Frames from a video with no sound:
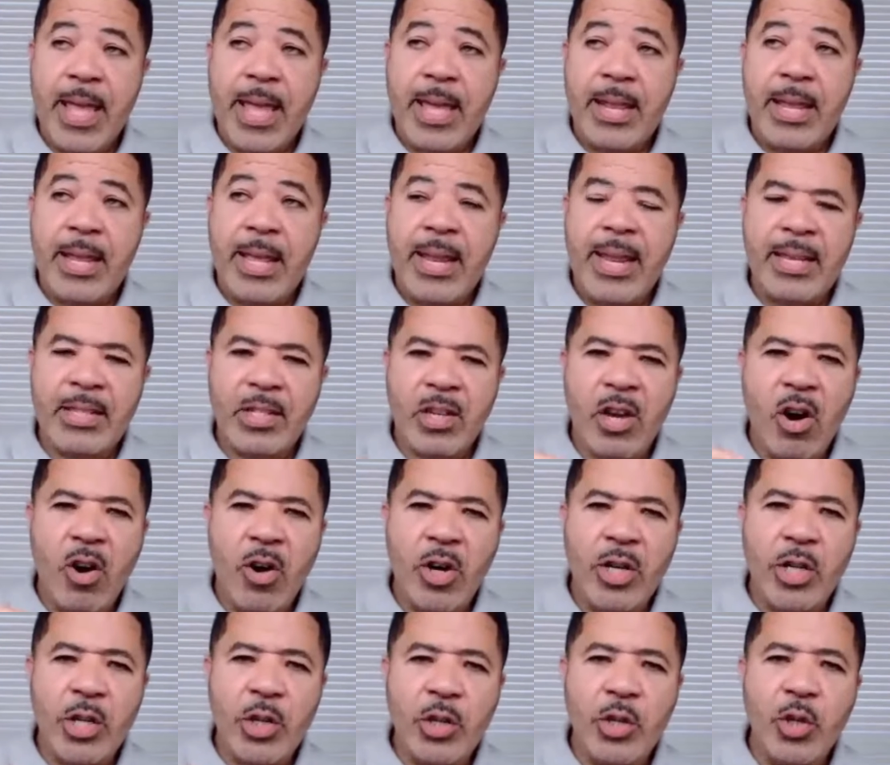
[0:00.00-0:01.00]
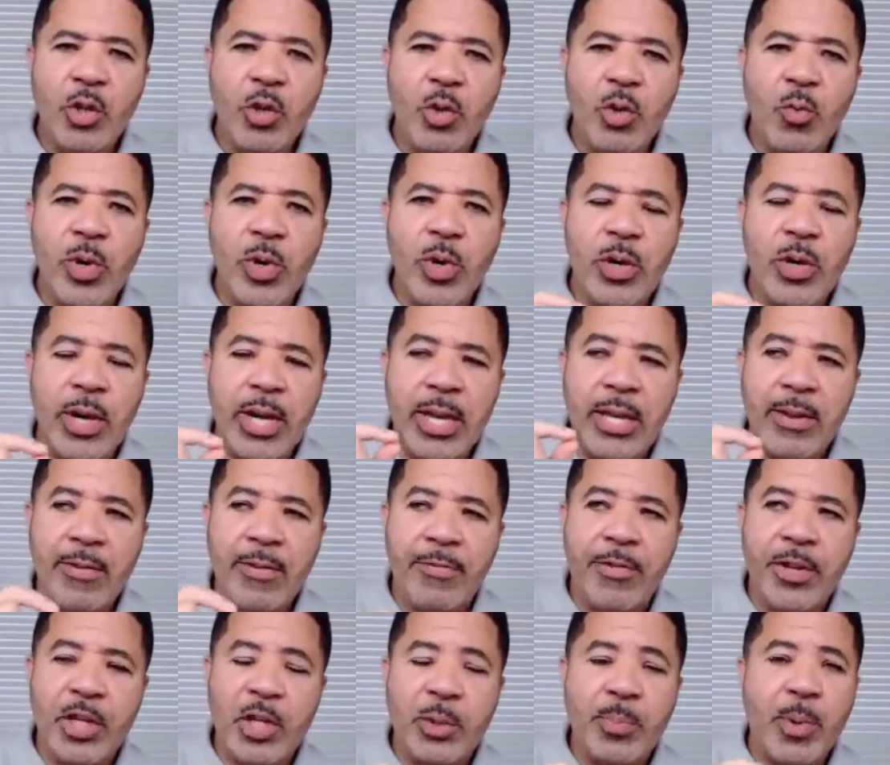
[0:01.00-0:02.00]
And that's hard to do when you're in
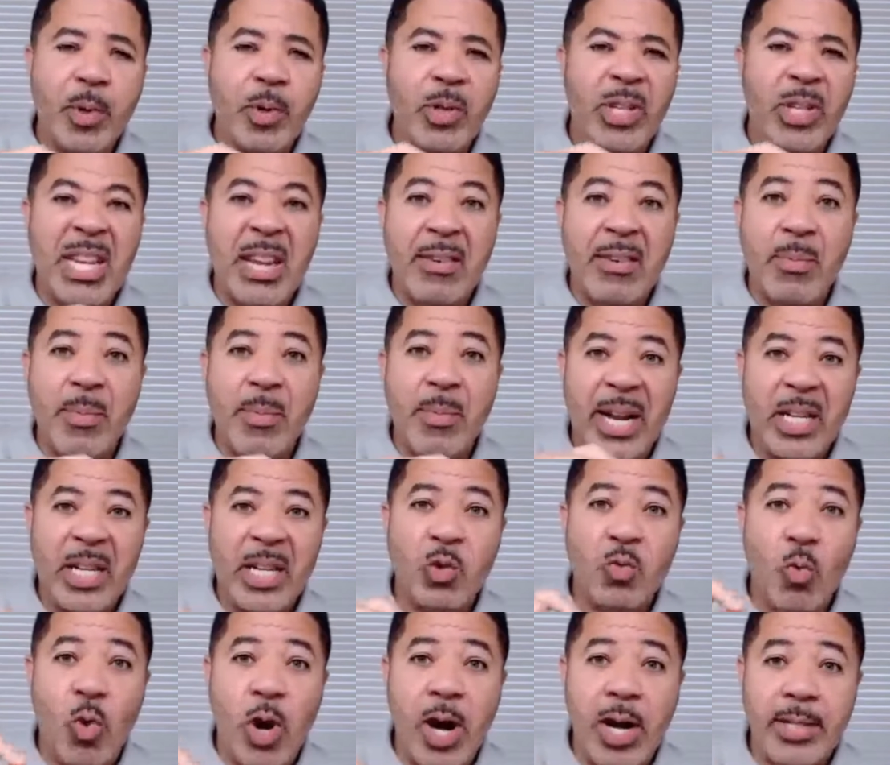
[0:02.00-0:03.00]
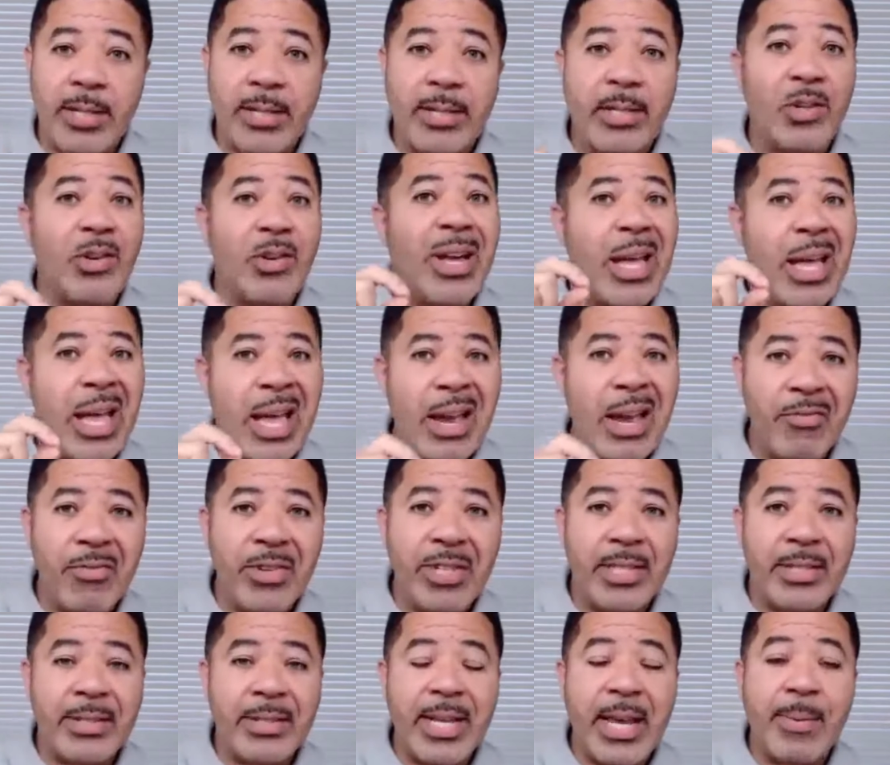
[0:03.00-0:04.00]
a fishbowl and everybody's watching your
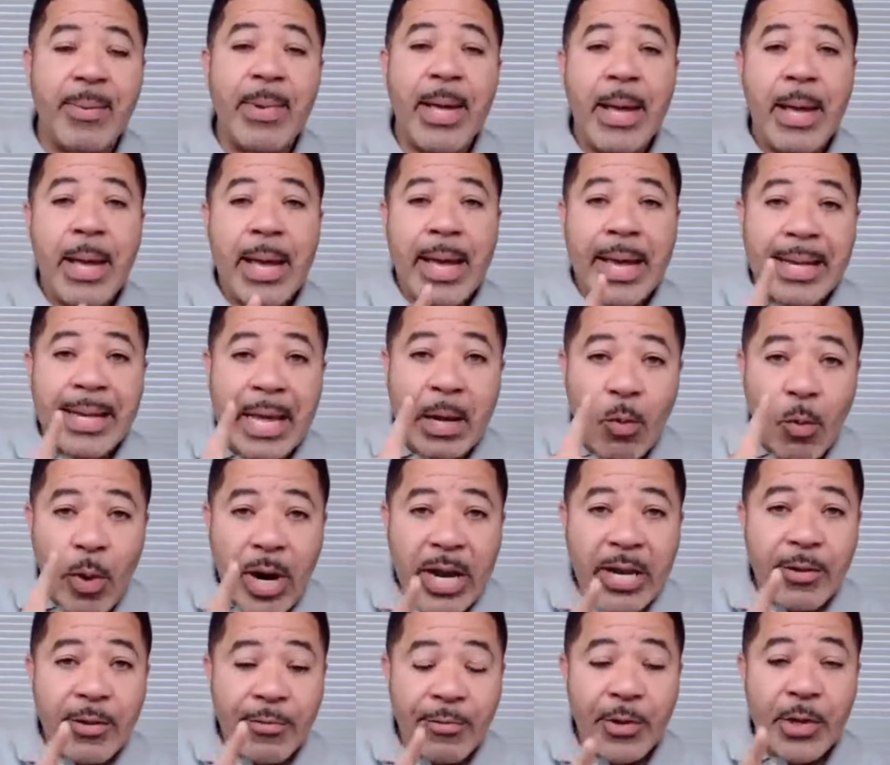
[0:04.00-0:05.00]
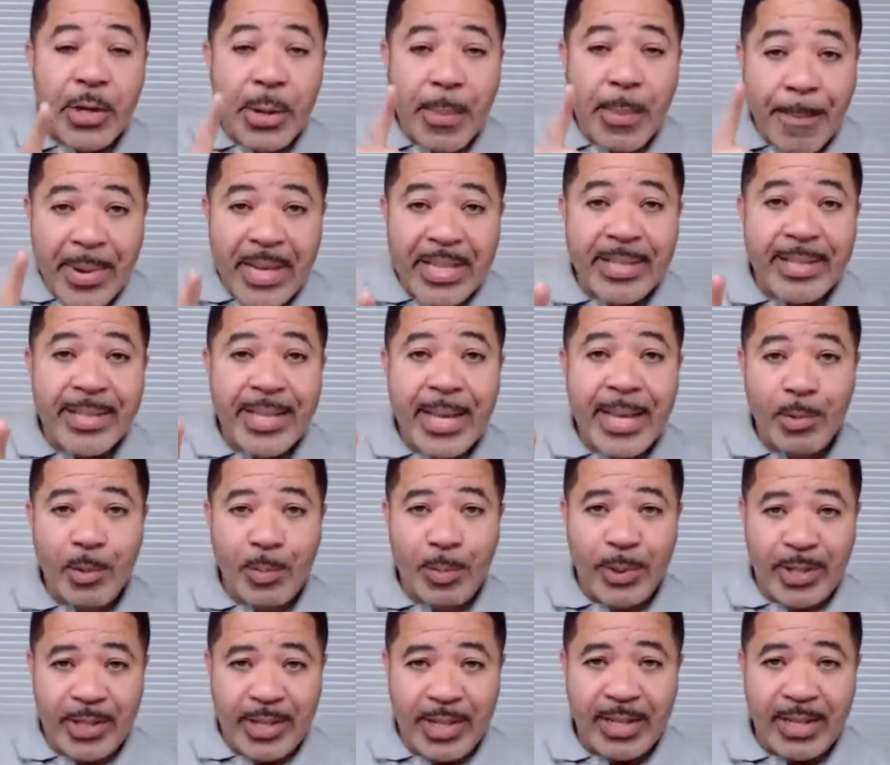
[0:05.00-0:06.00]
every step and they're waiting for your
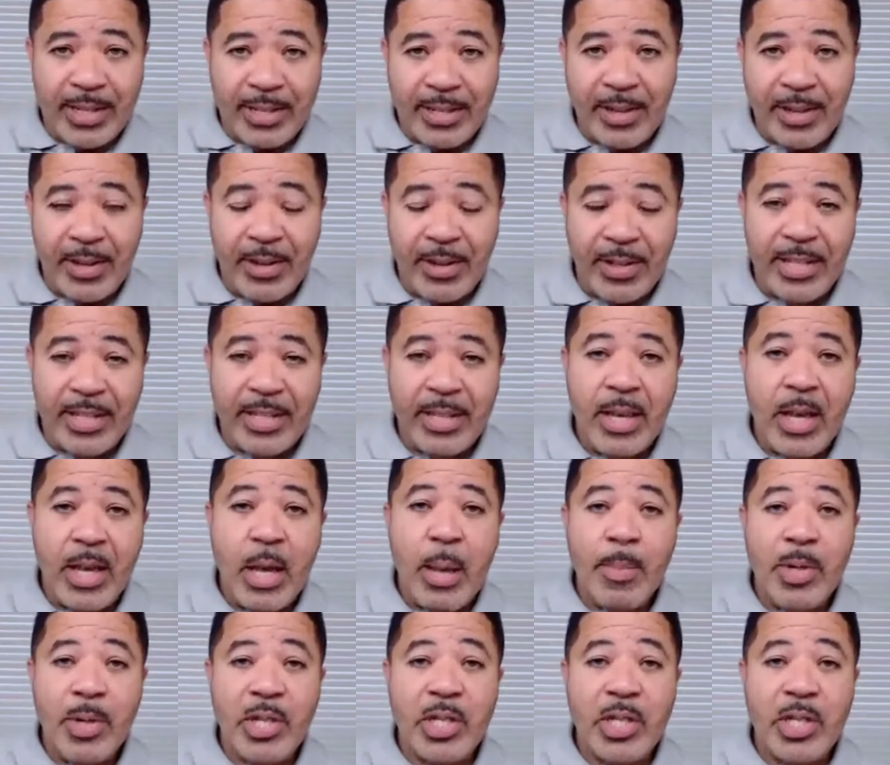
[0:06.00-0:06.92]
missteps, particularly.